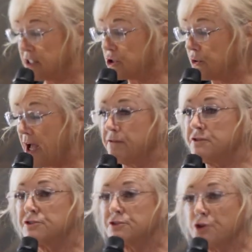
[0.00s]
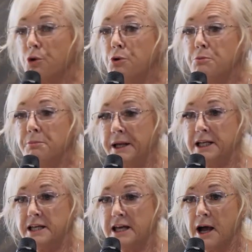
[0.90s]
to have so
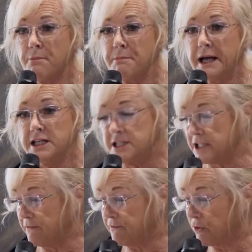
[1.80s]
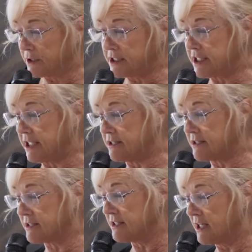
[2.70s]
many amazing
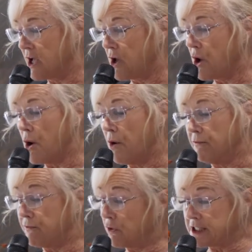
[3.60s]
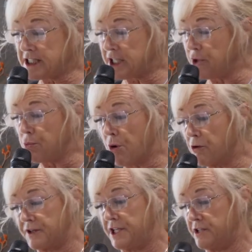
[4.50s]
volunteers. Volunteer
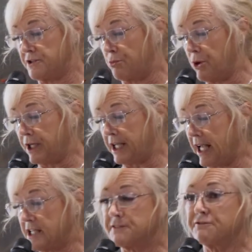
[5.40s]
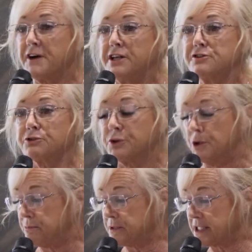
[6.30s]
warriors working as friends
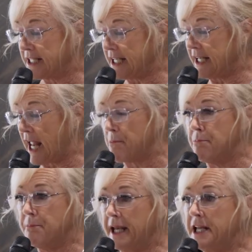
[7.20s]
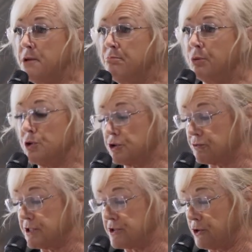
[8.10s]
groups in our many bush
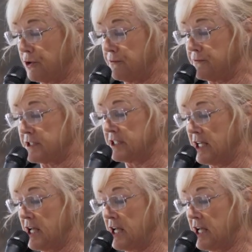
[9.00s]
reserves.